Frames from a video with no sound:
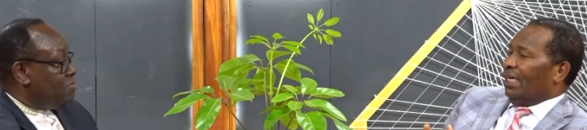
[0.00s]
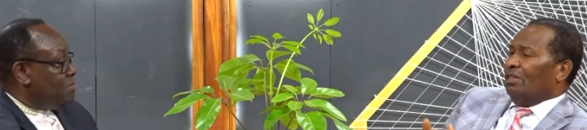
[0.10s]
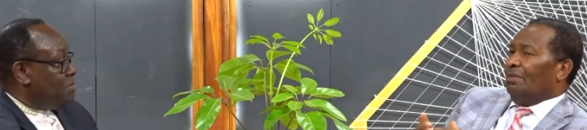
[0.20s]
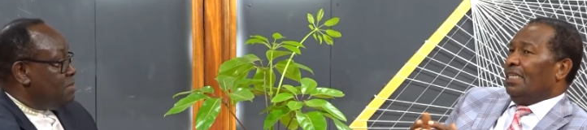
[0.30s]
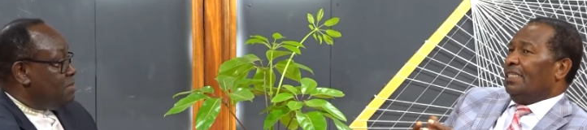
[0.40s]

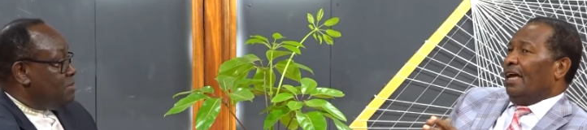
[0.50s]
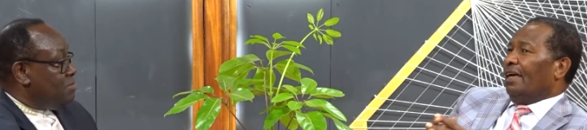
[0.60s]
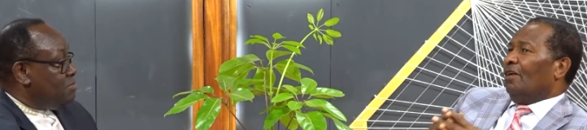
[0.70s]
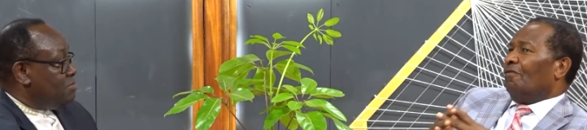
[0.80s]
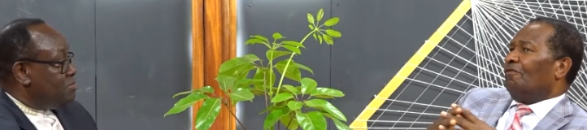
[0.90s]
Speaker 1: can imagine, I
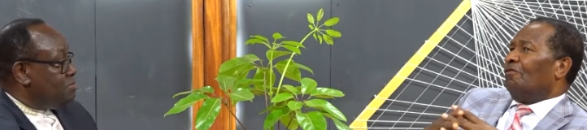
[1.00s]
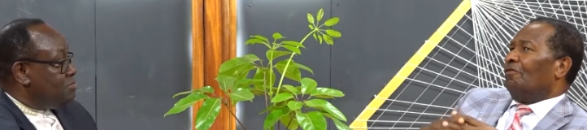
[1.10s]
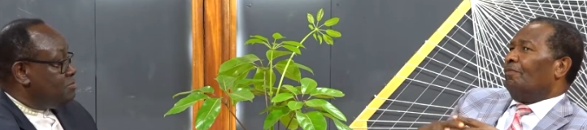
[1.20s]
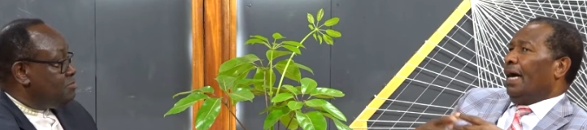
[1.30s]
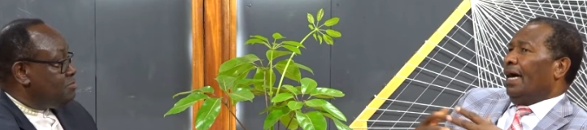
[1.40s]
kind of feel
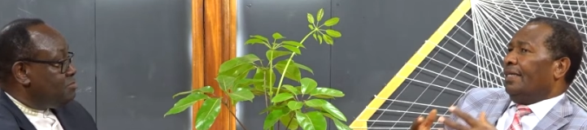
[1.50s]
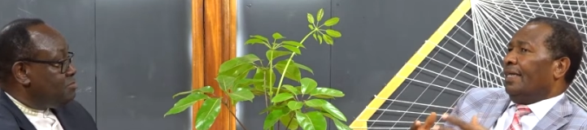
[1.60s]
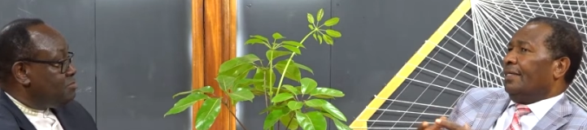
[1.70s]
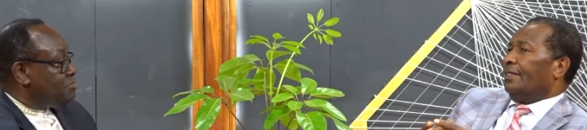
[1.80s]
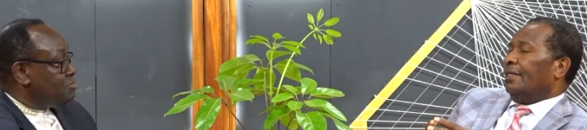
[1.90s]
bad
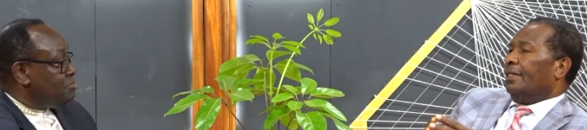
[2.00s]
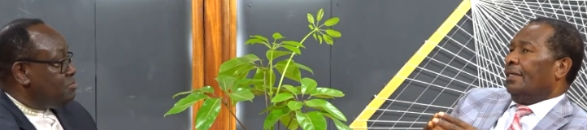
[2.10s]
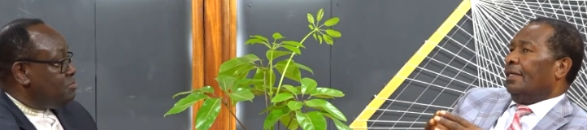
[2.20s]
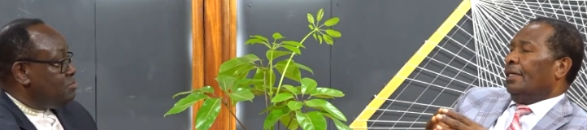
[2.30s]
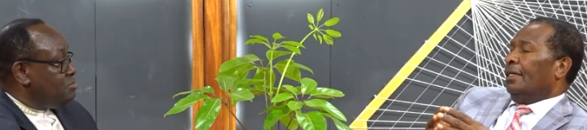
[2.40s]
that
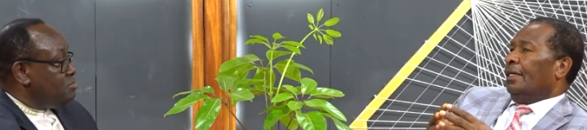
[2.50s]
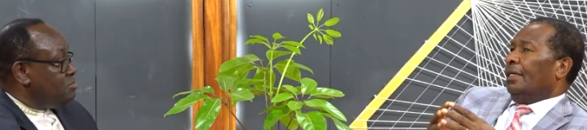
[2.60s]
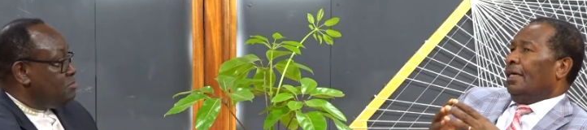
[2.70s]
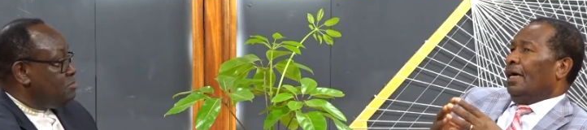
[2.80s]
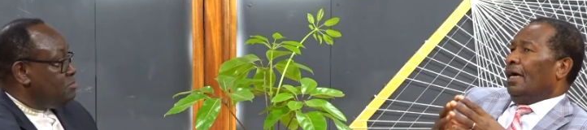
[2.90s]

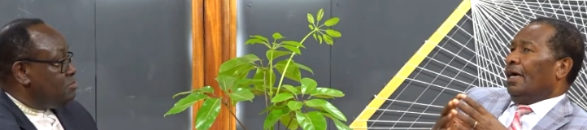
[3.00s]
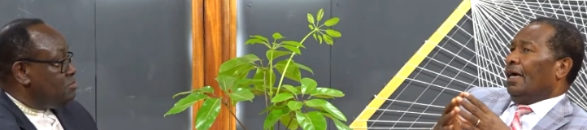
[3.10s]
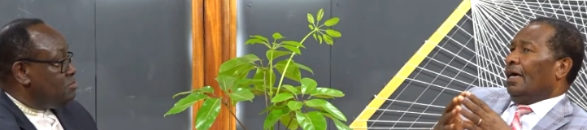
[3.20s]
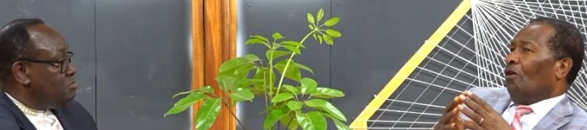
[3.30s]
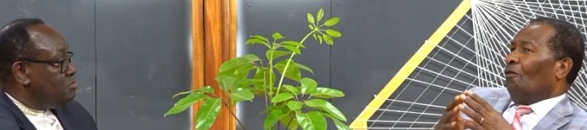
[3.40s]

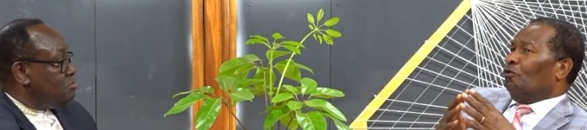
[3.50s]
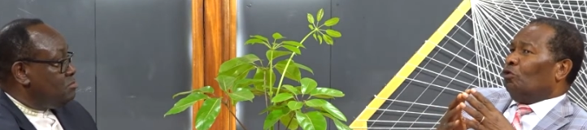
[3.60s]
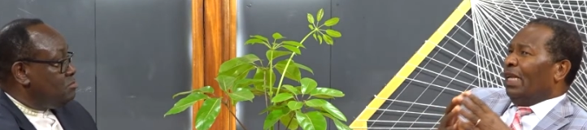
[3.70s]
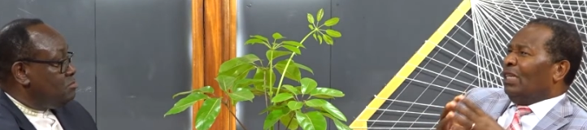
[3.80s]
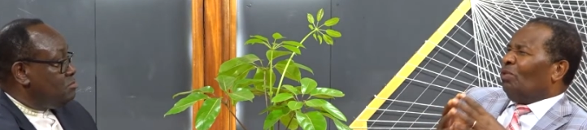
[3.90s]
uh, of
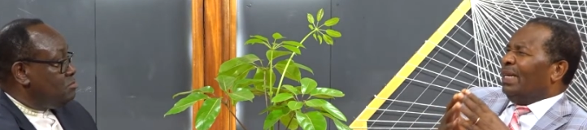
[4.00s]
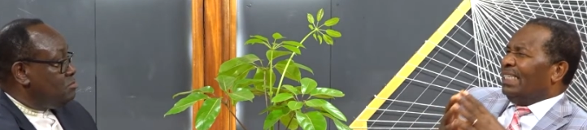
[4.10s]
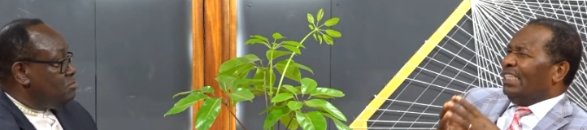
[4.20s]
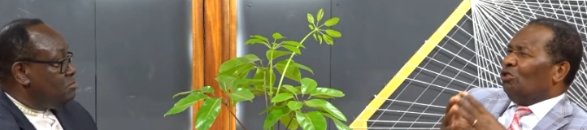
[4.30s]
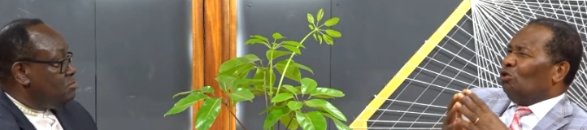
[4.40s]
the
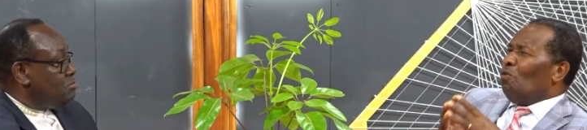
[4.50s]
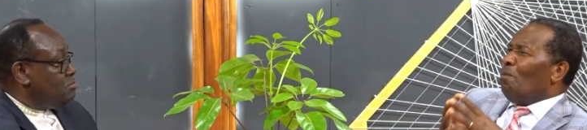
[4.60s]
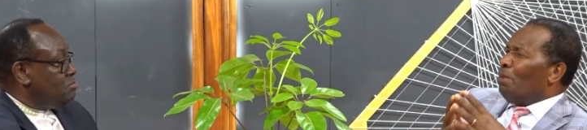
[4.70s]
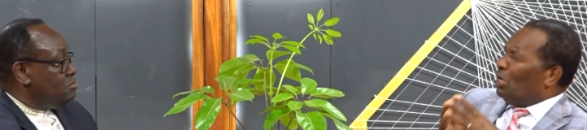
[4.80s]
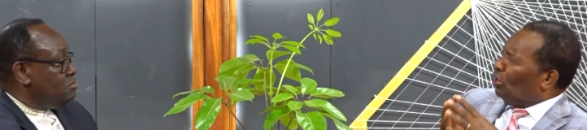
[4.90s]
22
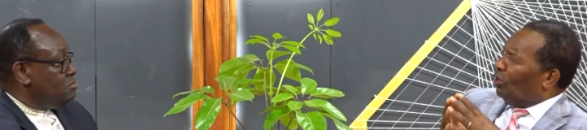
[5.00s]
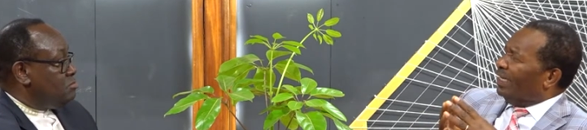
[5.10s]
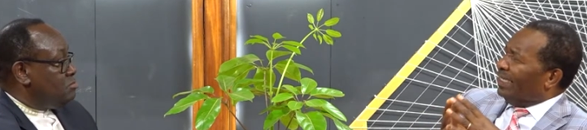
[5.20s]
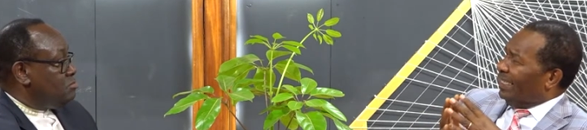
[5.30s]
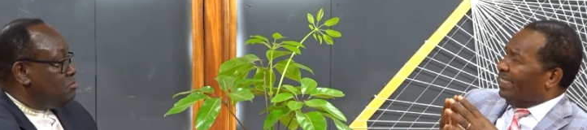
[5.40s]

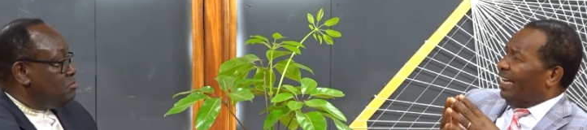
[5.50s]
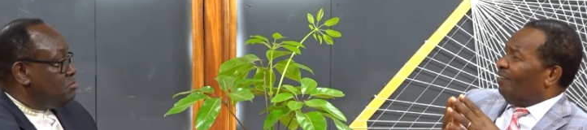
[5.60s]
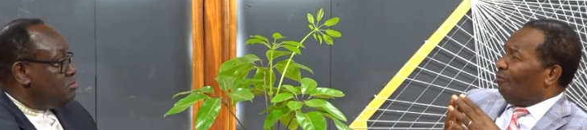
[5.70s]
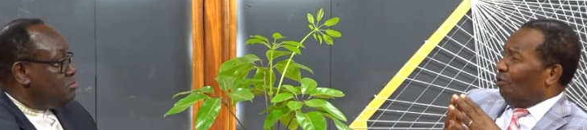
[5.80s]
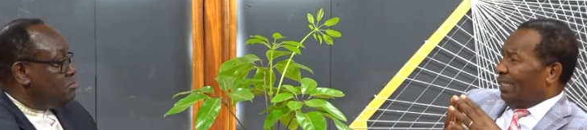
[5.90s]
million
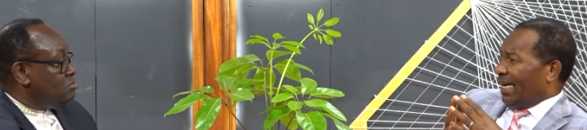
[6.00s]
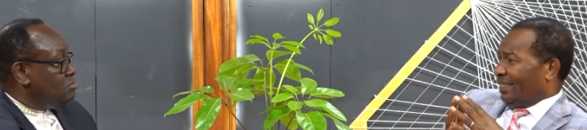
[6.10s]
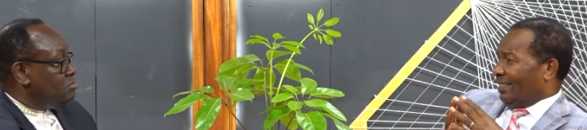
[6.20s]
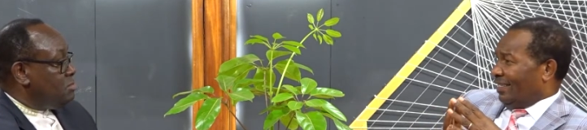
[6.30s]
registered voters.